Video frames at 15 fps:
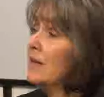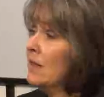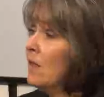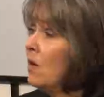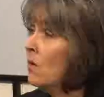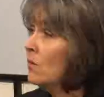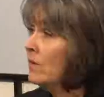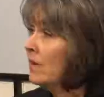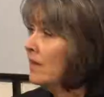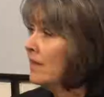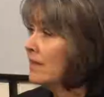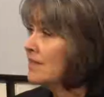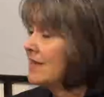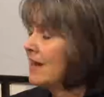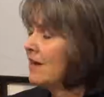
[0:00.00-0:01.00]
alone in
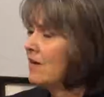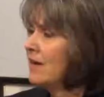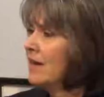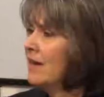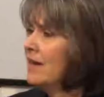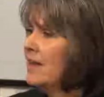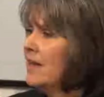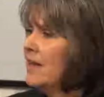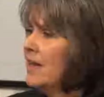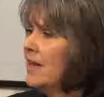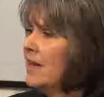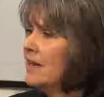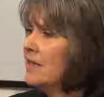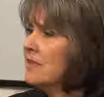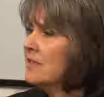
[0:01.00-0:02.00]
this area,
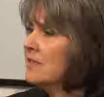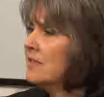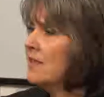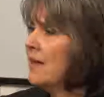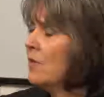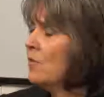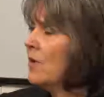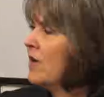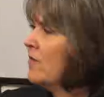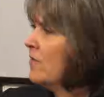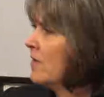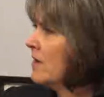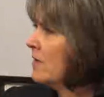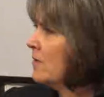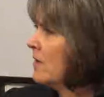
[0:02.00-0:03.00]
is that we have
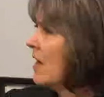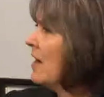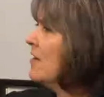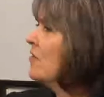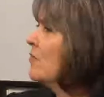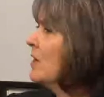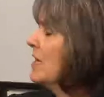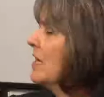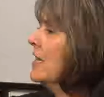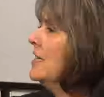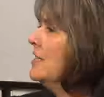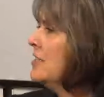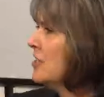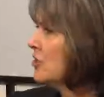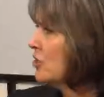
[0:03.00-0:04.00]
kind of been
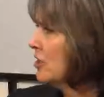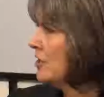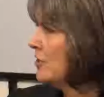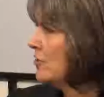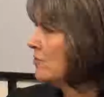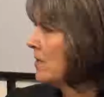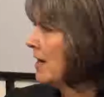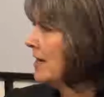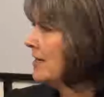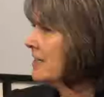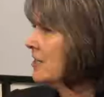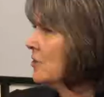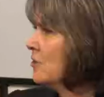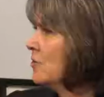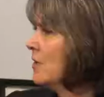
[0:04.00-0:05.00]
conditioned, right,
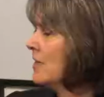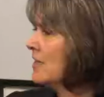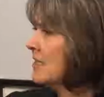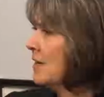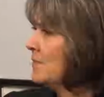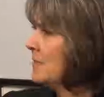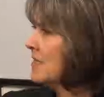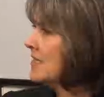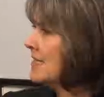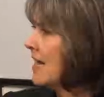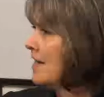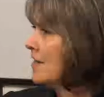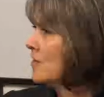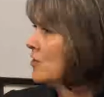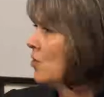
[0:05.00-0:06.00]
to accept the
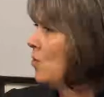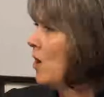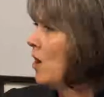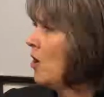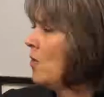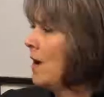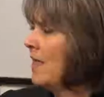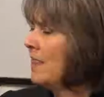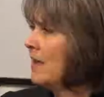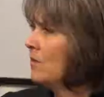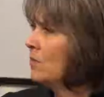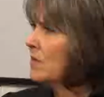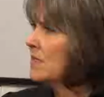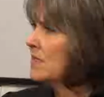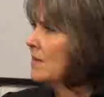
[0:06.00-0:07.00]
status quo, and then
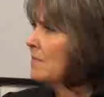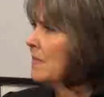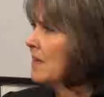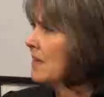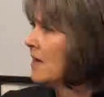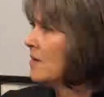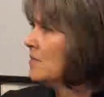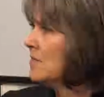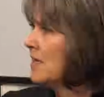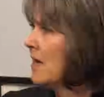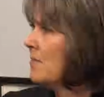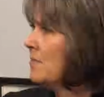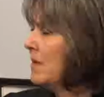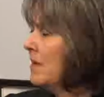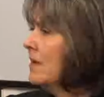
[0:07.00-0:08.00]
when something comes
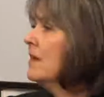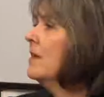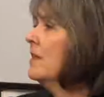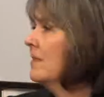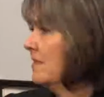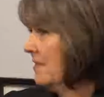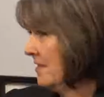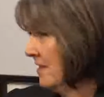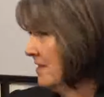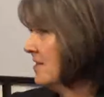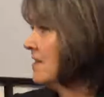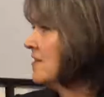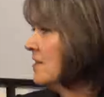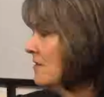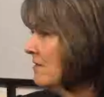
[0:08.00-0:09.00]
up that
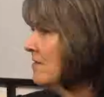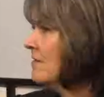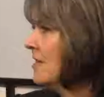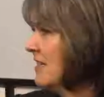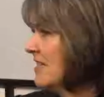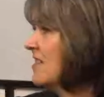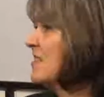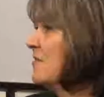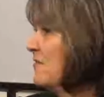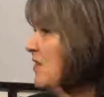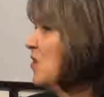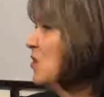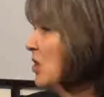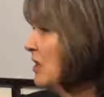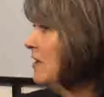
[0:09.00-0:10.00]
doesn't it doesn't
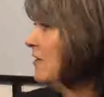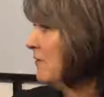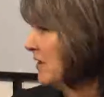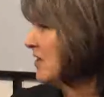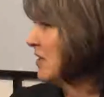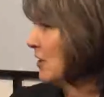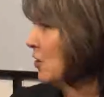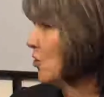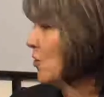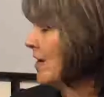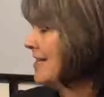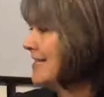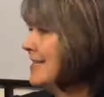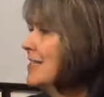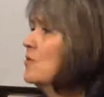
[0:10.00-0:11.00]
feel good, it feels right. like a
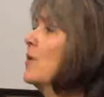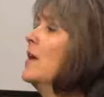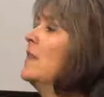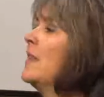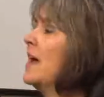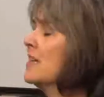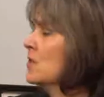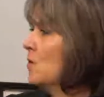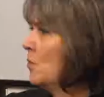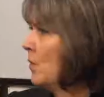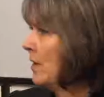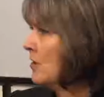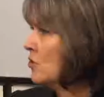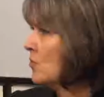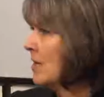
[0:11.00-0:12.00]
crisis, right? That's what
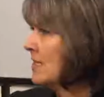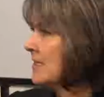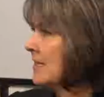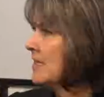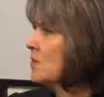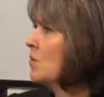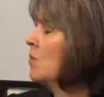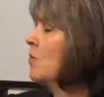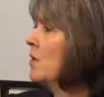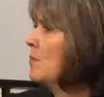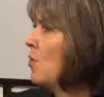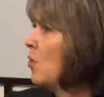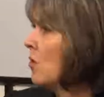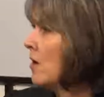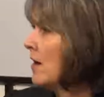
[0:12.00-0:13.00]
we address. That's what we
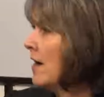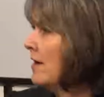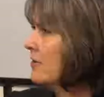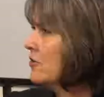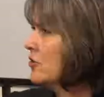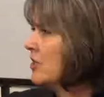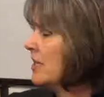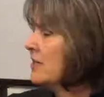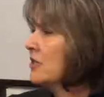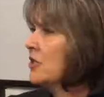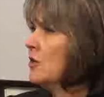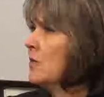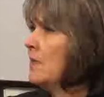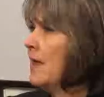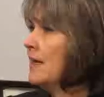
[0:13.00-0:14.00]
pour our energy
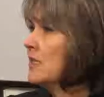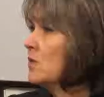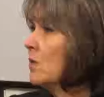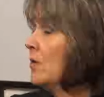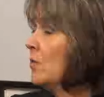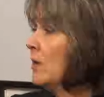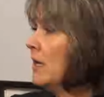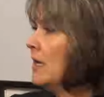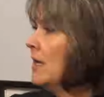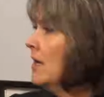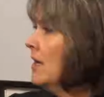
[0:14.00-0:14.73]
into, and that's when we